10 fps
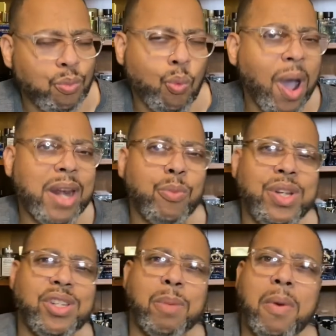why did we
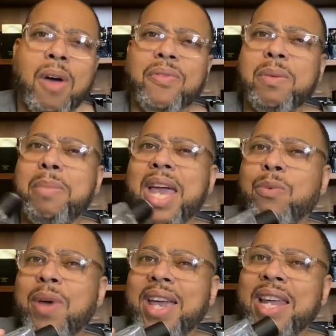jump off the
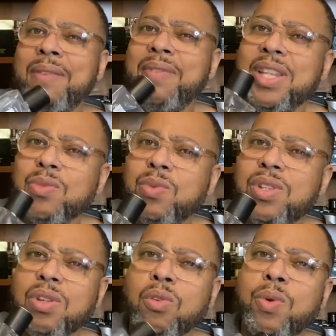bandwagon of this one
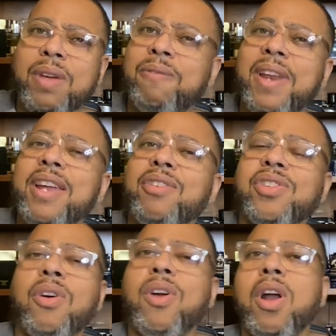so quick? Flankers
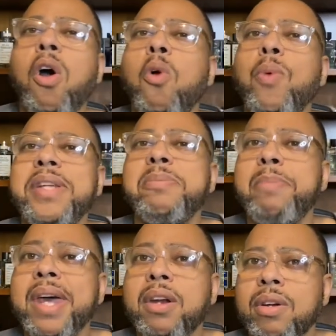aren't always
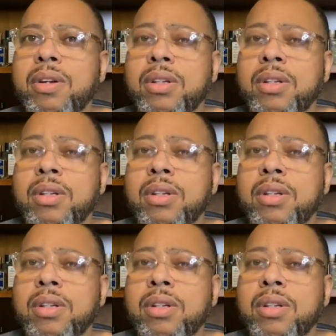better,